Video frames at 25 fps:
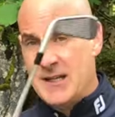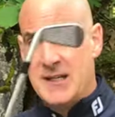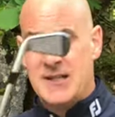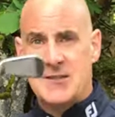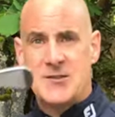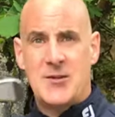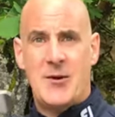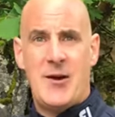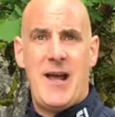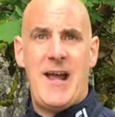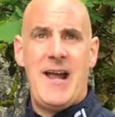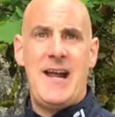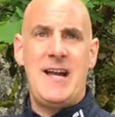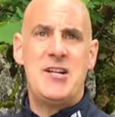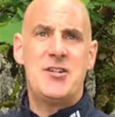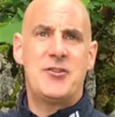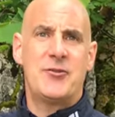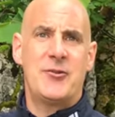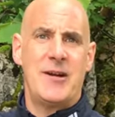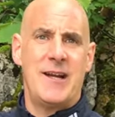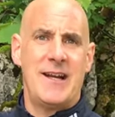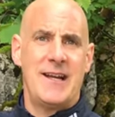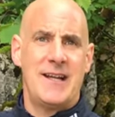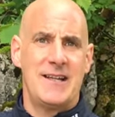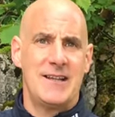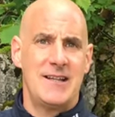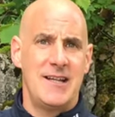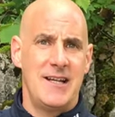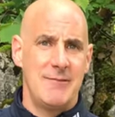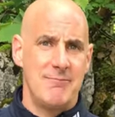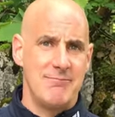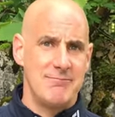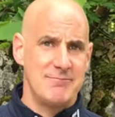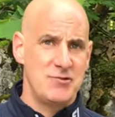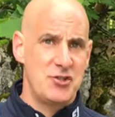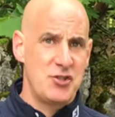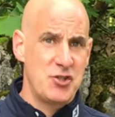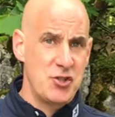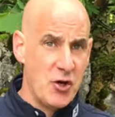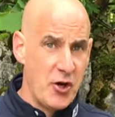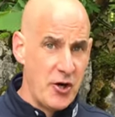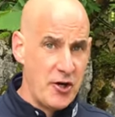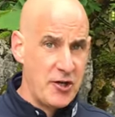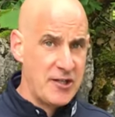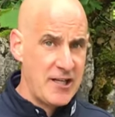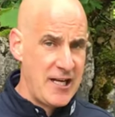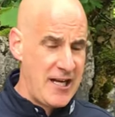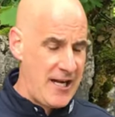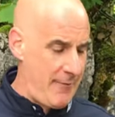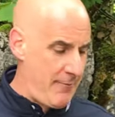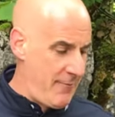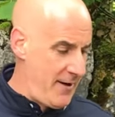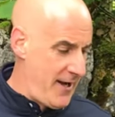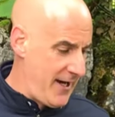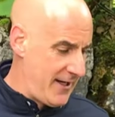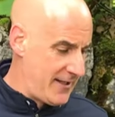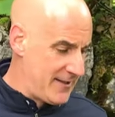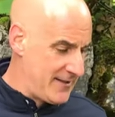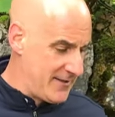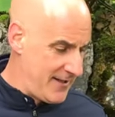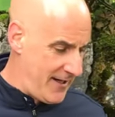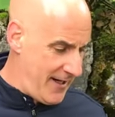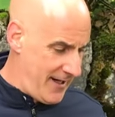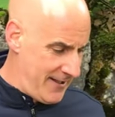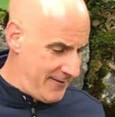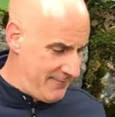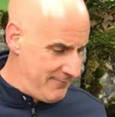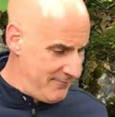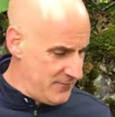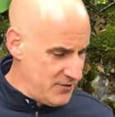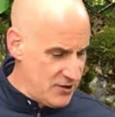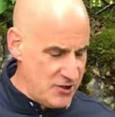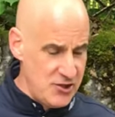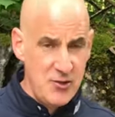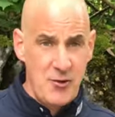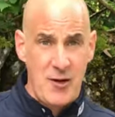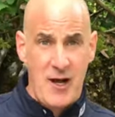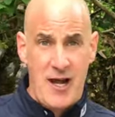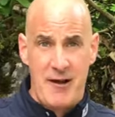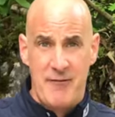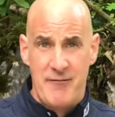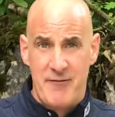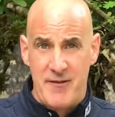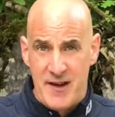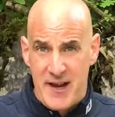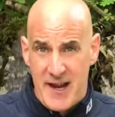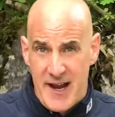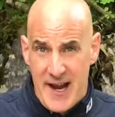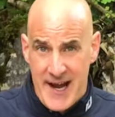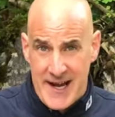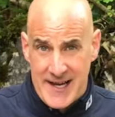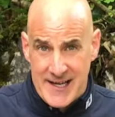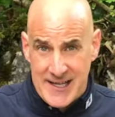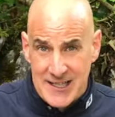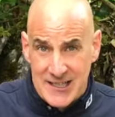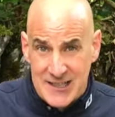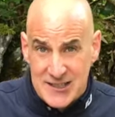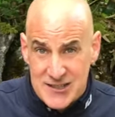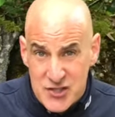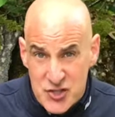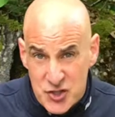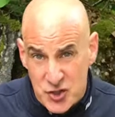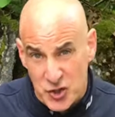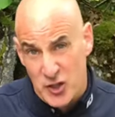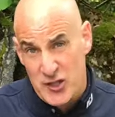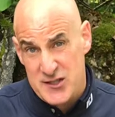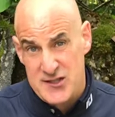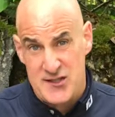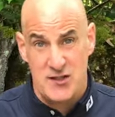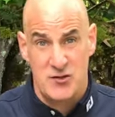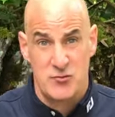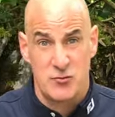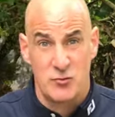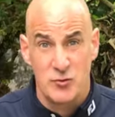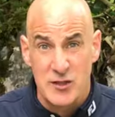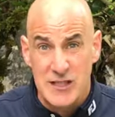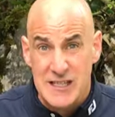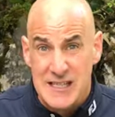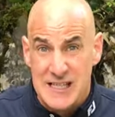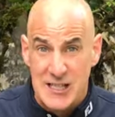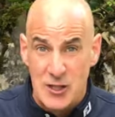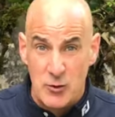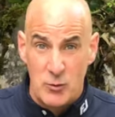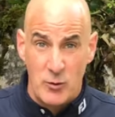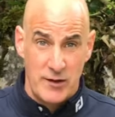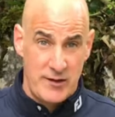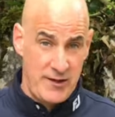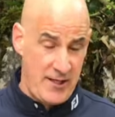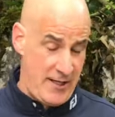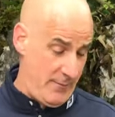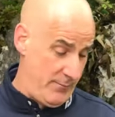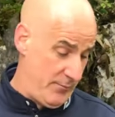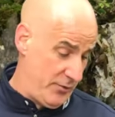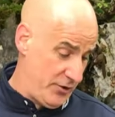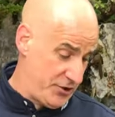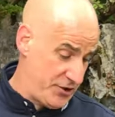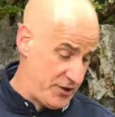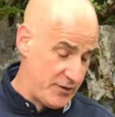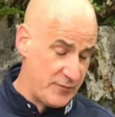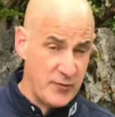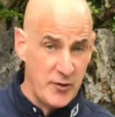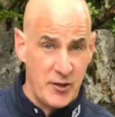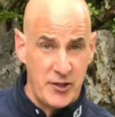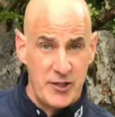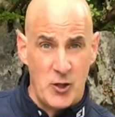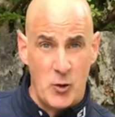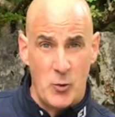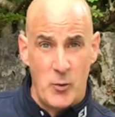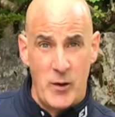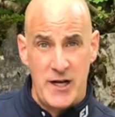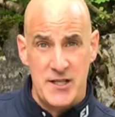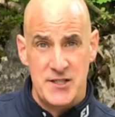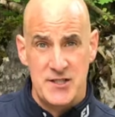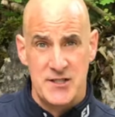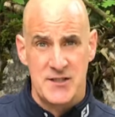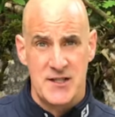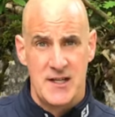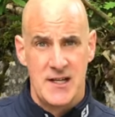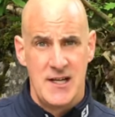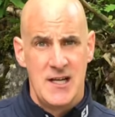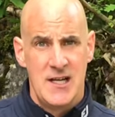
So entering the short game next, and you have endless choices really within budget for your wedges.